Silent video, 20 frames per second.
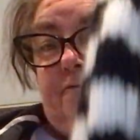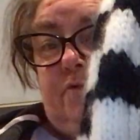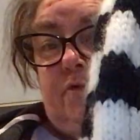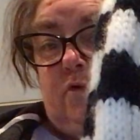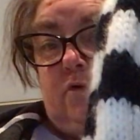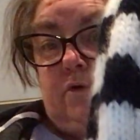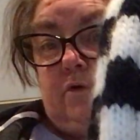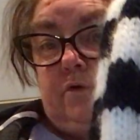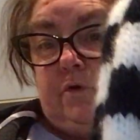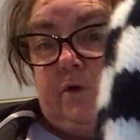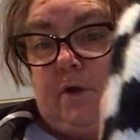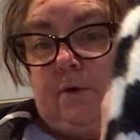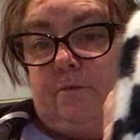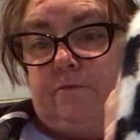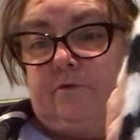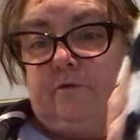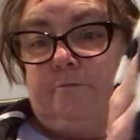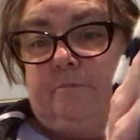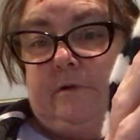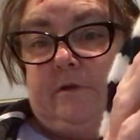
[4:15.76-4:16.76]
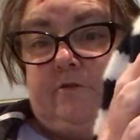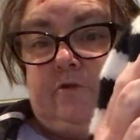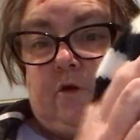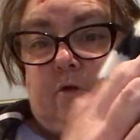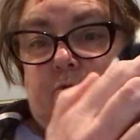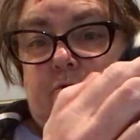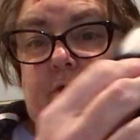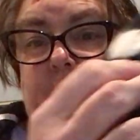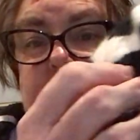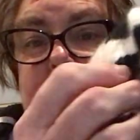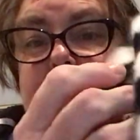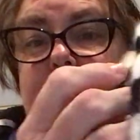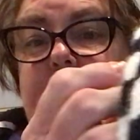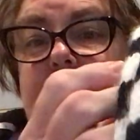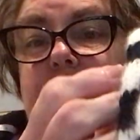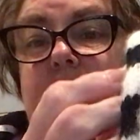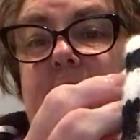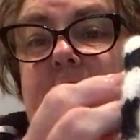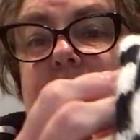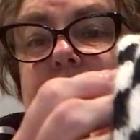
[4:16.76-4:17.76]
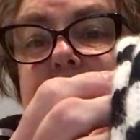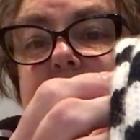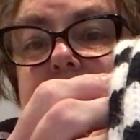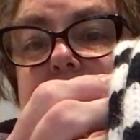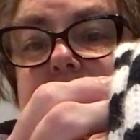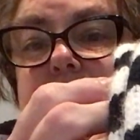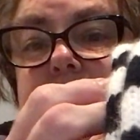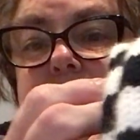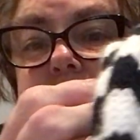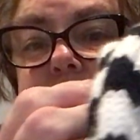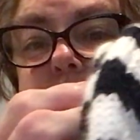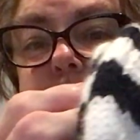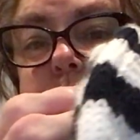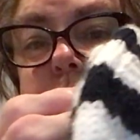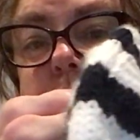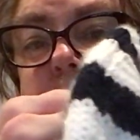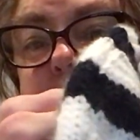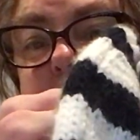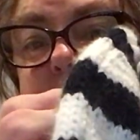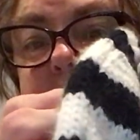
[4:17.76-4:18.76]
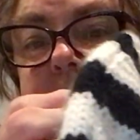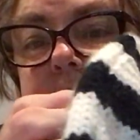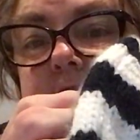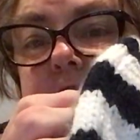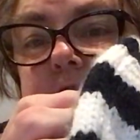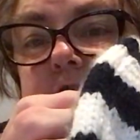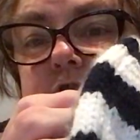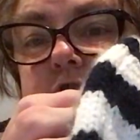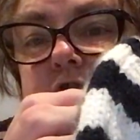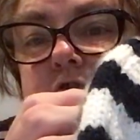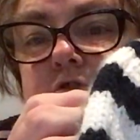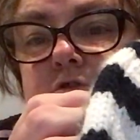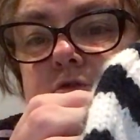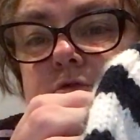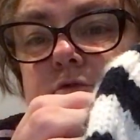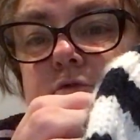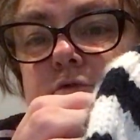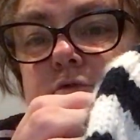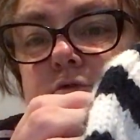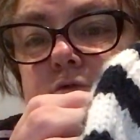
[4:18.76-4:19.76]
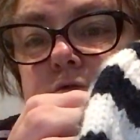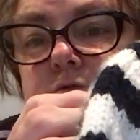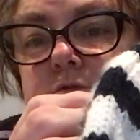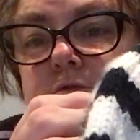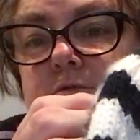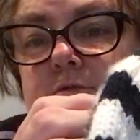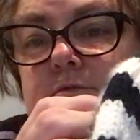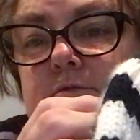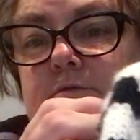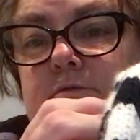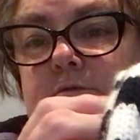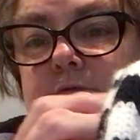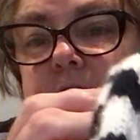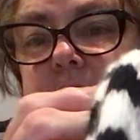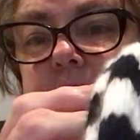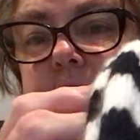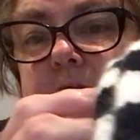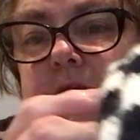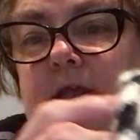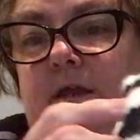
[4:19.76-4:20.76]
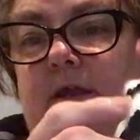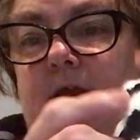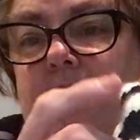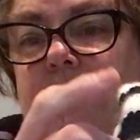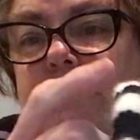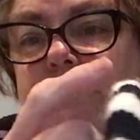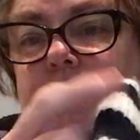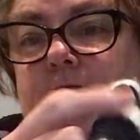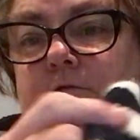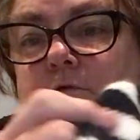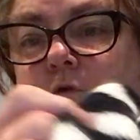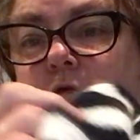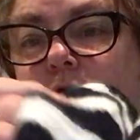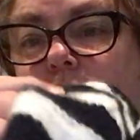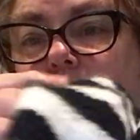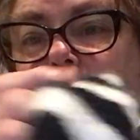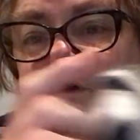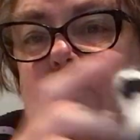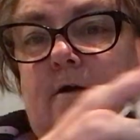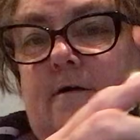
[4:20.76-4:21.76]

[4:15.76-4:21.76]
four are going to be donated. So I've done 1, 2, 3, 4,